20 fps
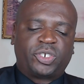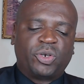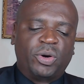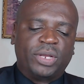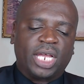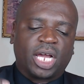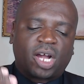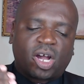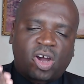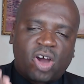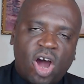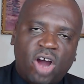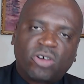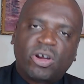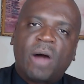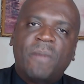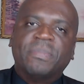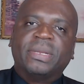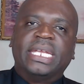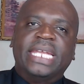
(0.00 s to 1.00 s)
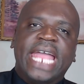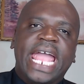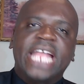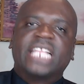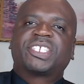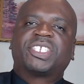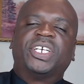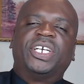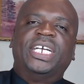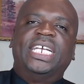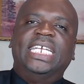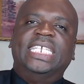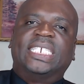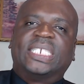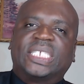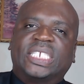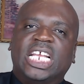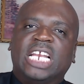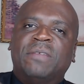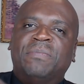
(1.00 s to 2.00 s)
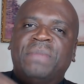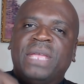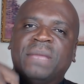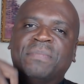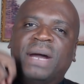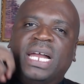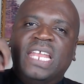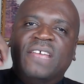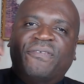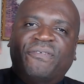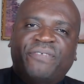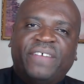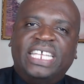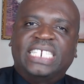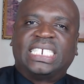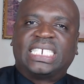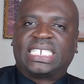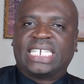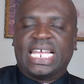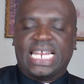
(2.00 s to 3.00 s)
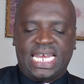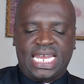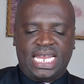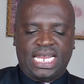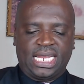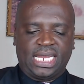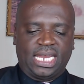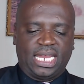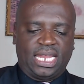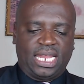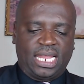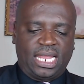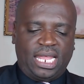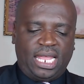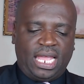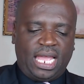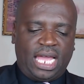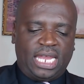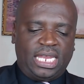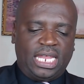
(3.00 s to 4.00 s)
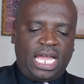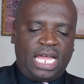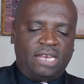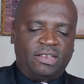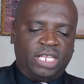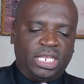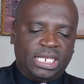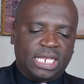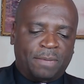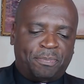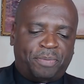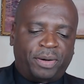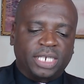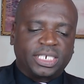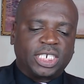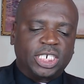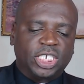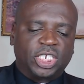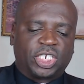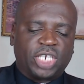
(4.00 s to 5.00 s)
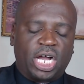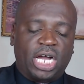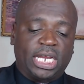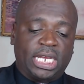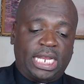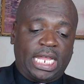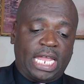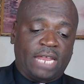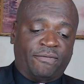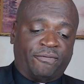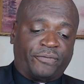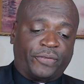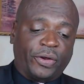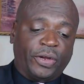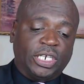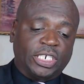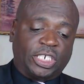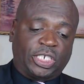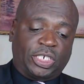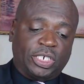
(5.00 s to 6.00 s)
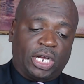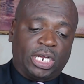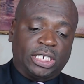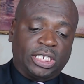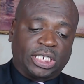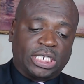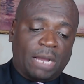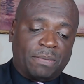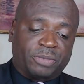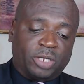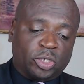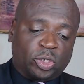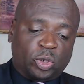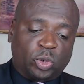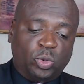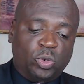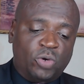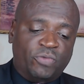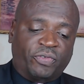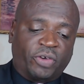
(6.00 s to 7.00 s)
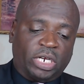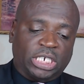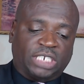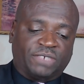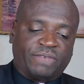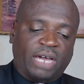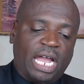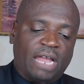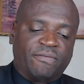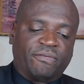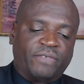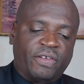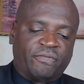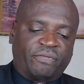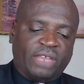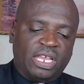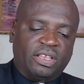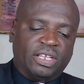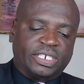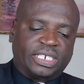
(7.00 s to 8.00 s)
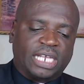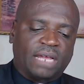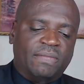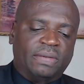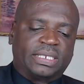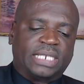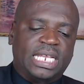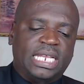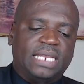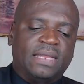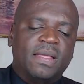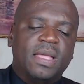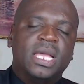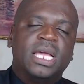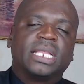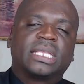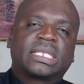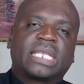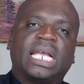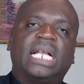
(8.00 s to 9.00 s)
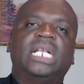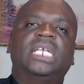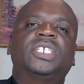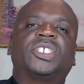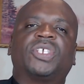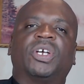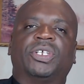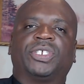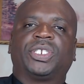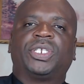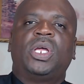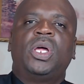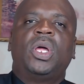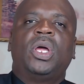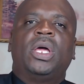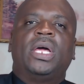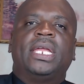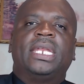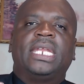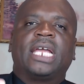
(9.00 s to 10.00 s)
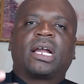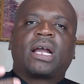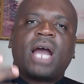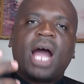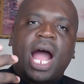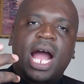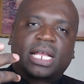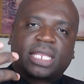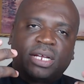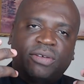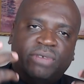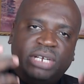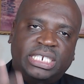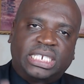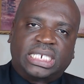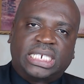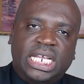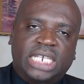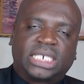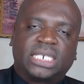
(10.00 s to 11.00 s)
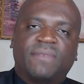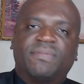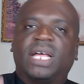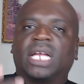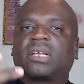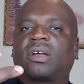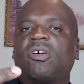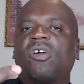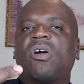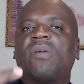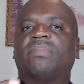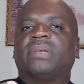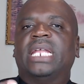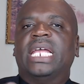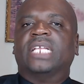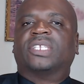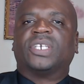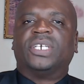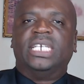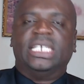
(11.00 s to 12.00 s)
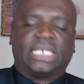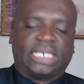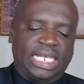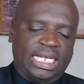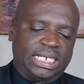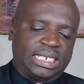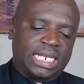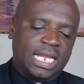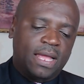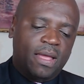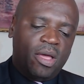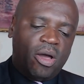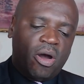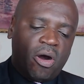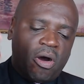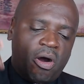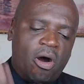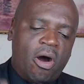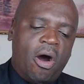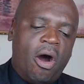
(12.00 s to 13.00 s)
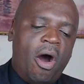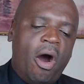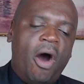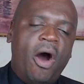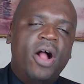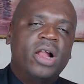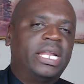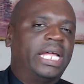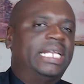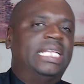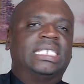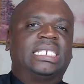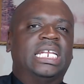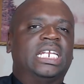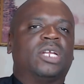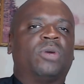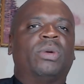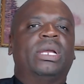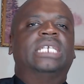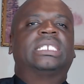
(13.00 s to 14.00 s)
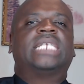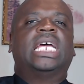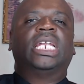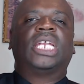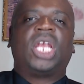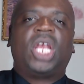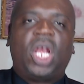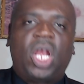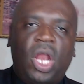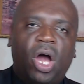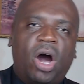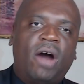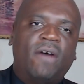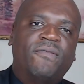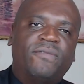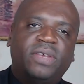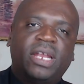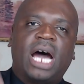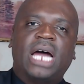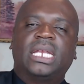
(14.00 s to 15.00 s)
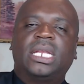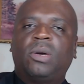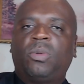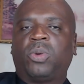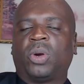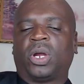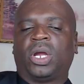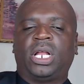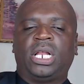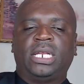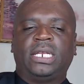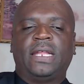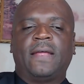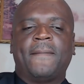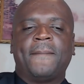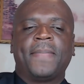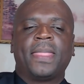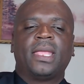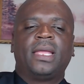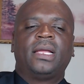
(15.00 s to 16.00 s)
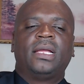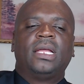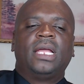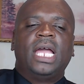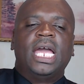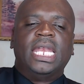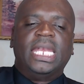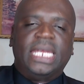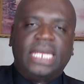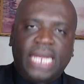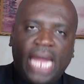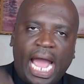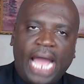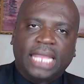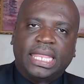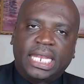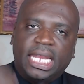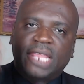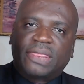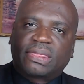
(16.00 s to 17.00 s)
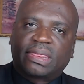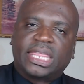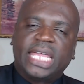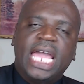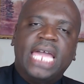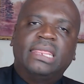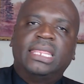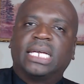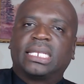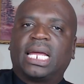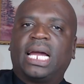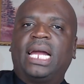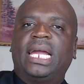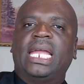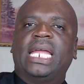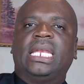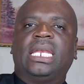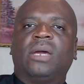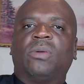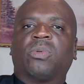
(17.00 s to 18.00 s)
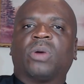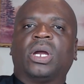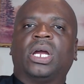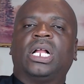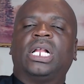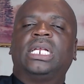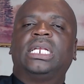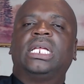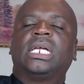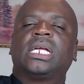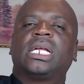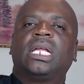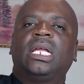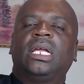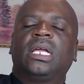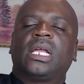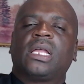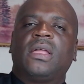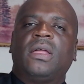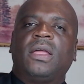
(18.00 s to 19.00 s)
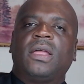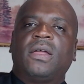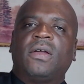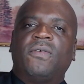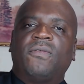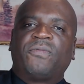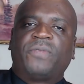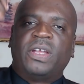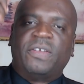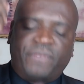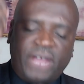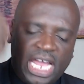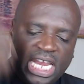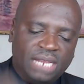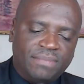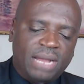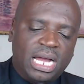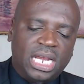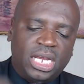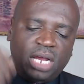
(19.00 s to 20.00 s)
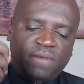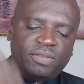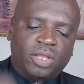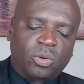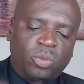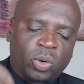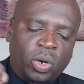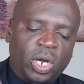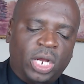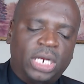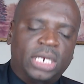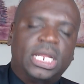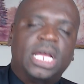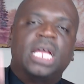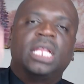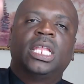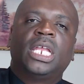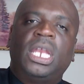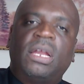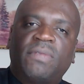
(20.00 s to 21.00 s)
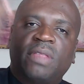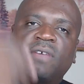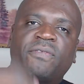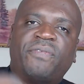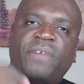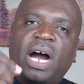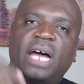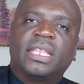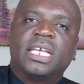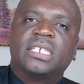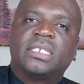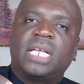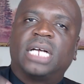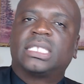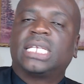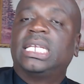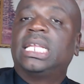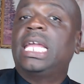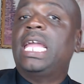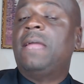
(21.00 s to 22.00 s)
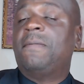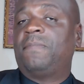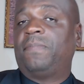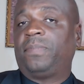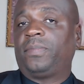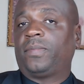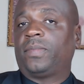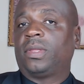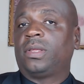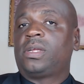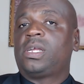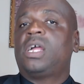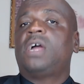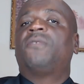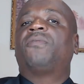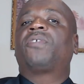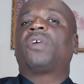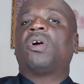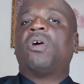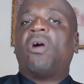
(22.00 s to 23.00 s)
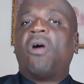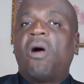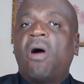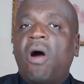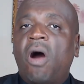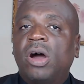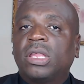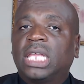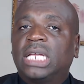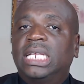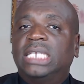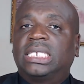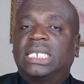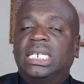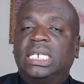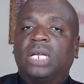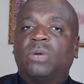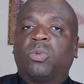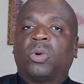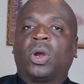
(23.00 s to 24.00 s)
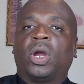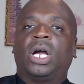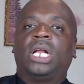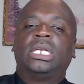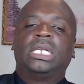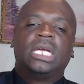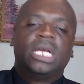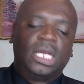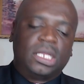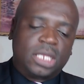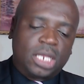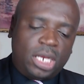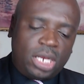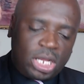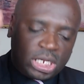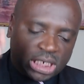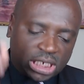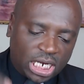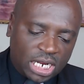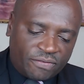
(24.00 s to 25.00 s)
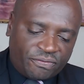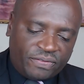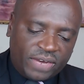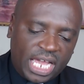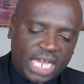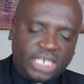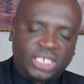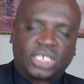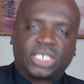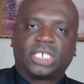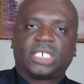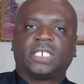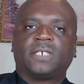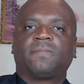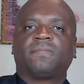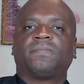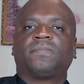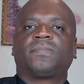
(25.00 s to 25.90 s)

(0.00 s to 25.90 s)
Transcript: so the corrupt nature is still being manifested. And the Apostle John in 1 John chapter 2, verse 5, 15 to 17, tells us the characteristics of that corrupt nature. He says, all that is in the world, he says, love not the world, neither the things that are in the world. For if any man love the world, the love of the Father is not in him. For all that is in the world, the lust of the flesh,